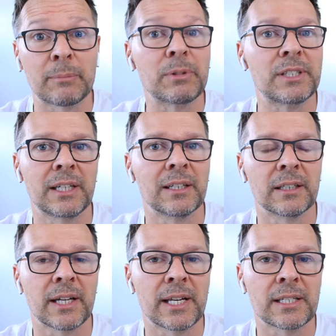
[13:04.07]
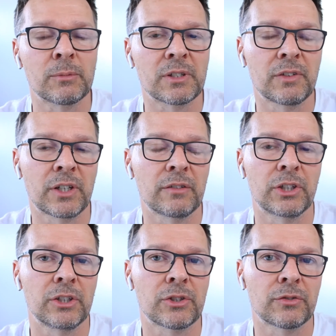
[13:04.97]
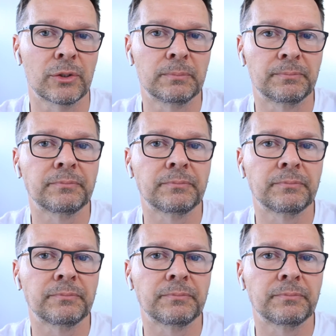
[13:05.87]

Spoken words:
that particular case, and was very, very useful.